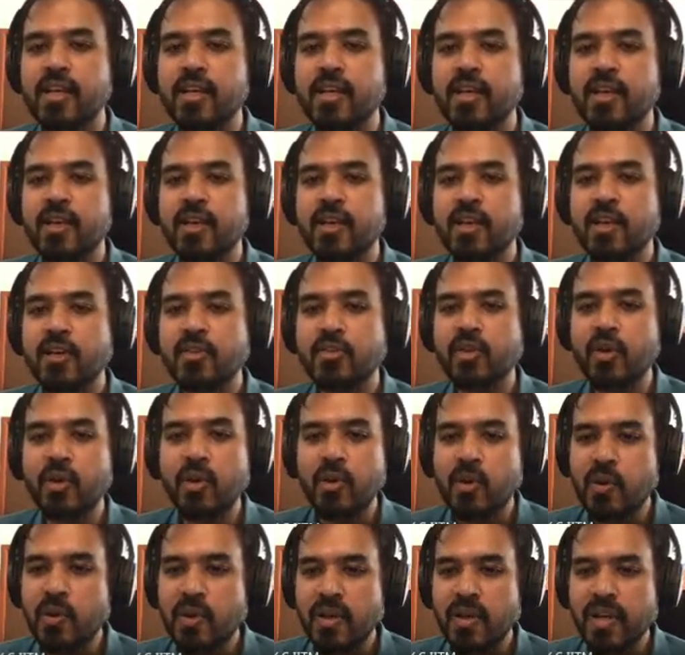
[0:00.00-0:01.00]
And you cannot
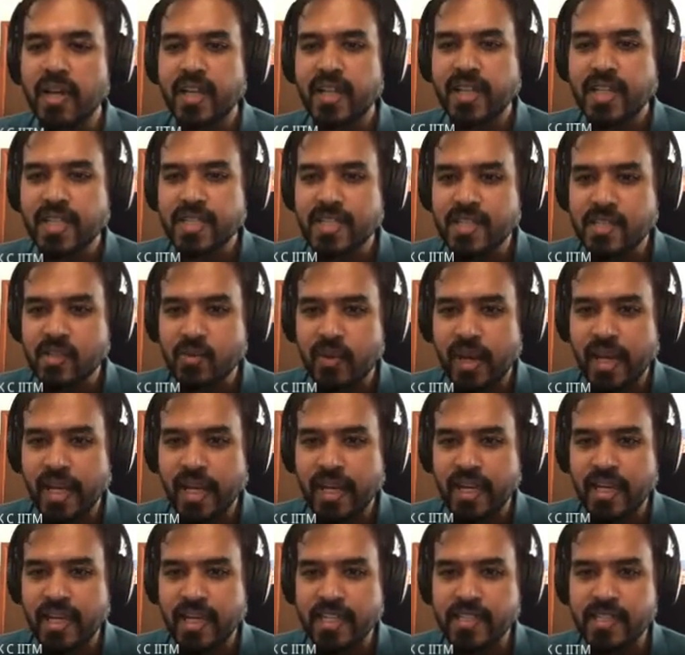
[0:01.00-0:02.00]
create this function
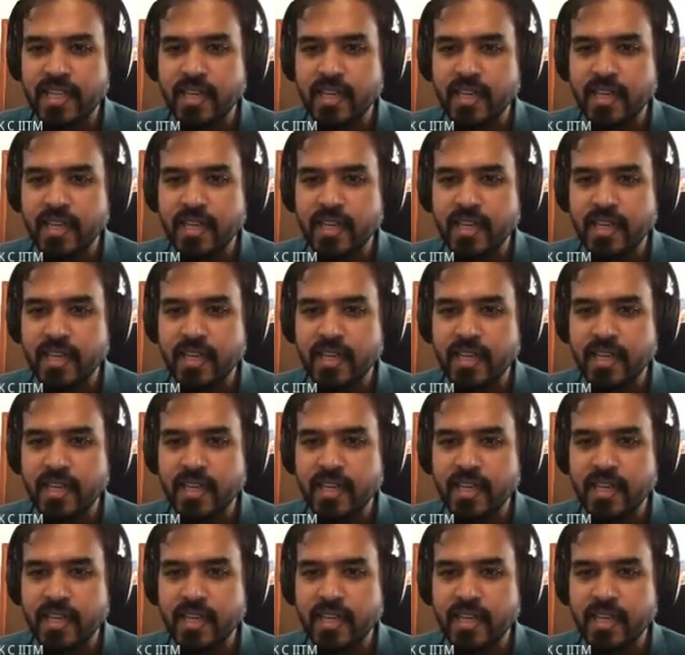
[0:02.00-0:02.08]
because